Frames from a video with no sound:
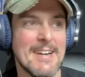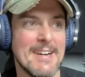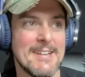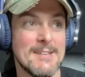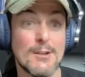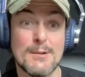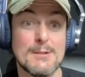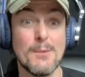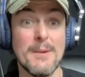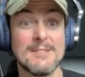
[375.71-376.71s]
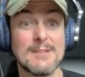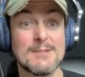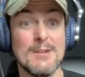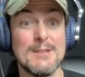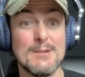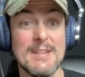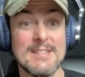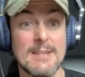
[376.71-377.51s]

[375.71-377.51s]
Look, there's nobody else that's going to do this.